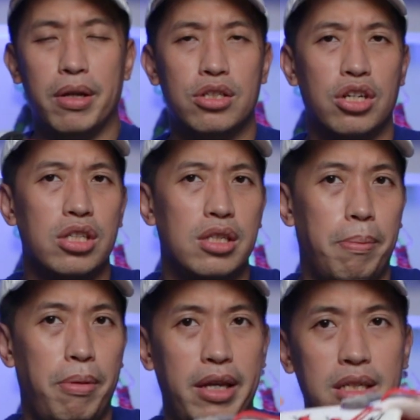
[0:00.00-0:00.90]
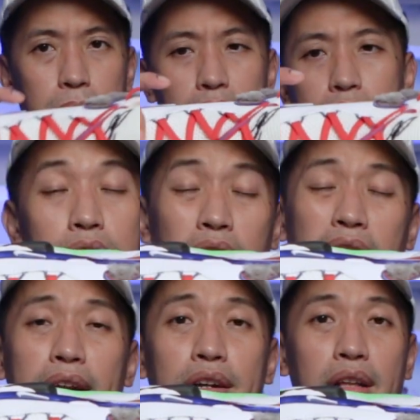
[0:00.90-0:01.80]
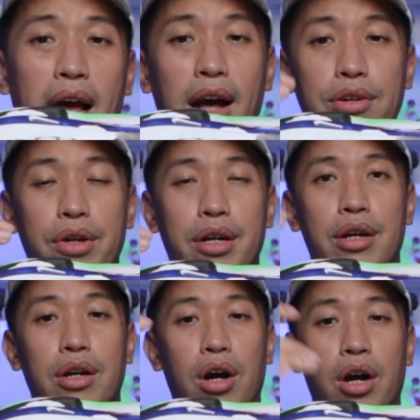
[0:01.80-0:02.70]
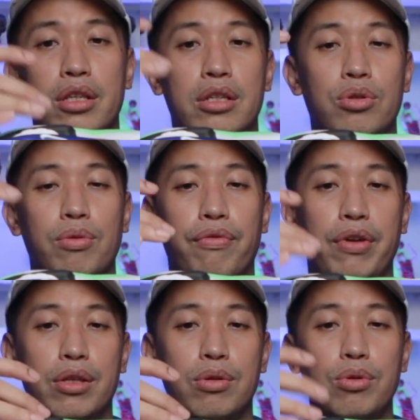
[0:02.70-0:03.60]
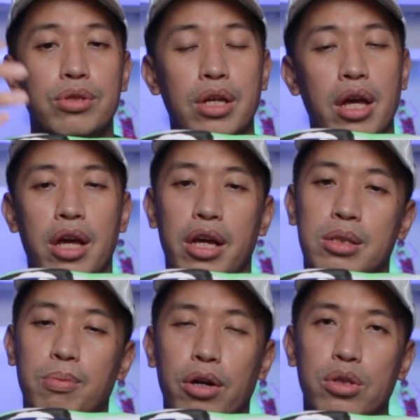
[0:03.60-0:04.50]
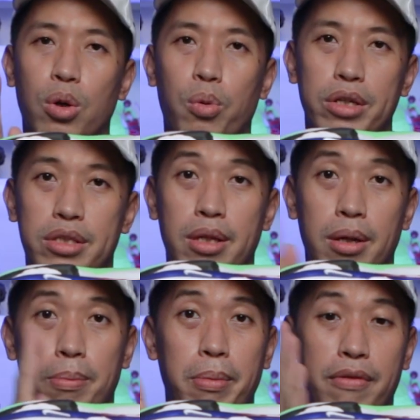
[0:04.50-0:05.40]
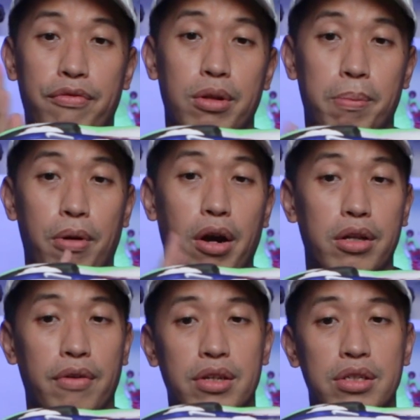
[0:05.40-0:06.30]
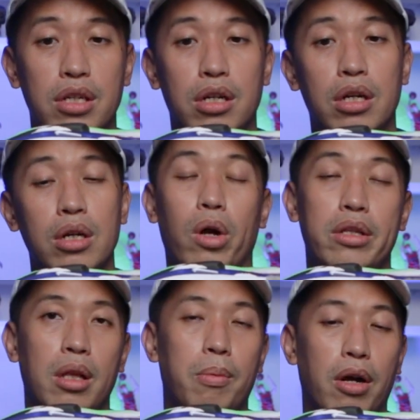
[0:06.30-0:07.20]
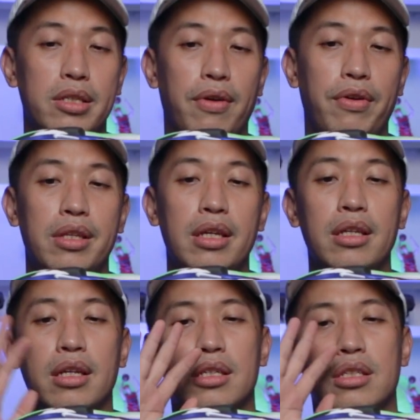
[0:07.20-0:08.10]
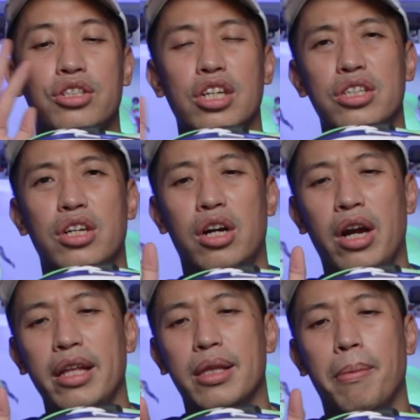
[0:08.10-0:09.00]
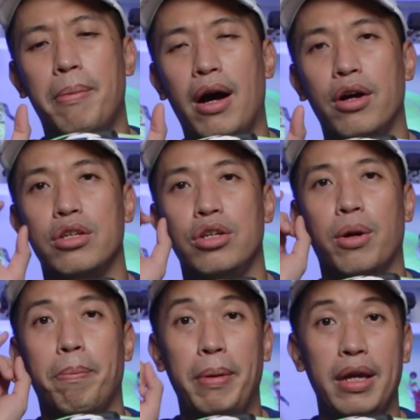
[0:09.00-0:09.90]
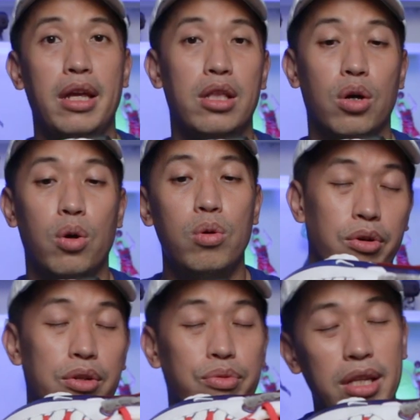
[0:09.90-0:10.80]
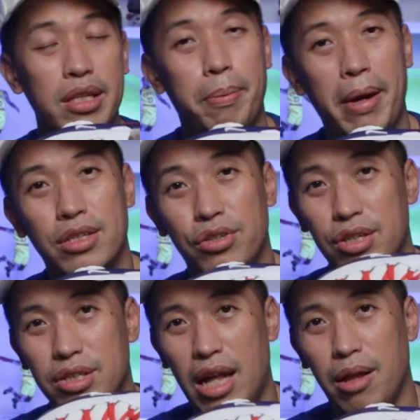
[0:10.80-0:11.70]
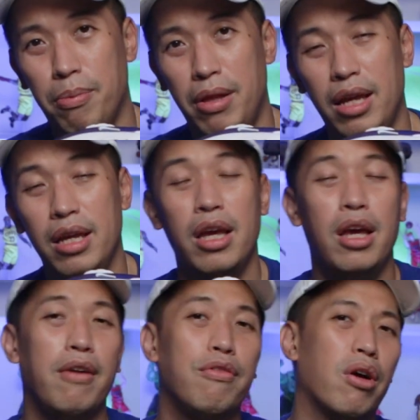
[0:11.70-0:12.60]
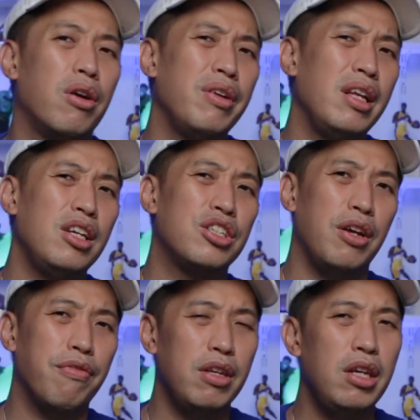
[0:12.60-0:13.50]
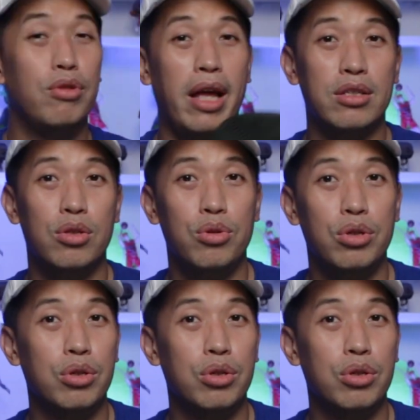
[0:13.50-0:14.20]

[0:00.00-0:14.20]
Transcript: but just the placement. The lateral outrigger on the Zoom Freak 2s is more towards the midfoot part of the sneaker, while the Lebron 17 is just right about your pinky toe. So it really depends on your style of play. If you are really shifty, who likes to do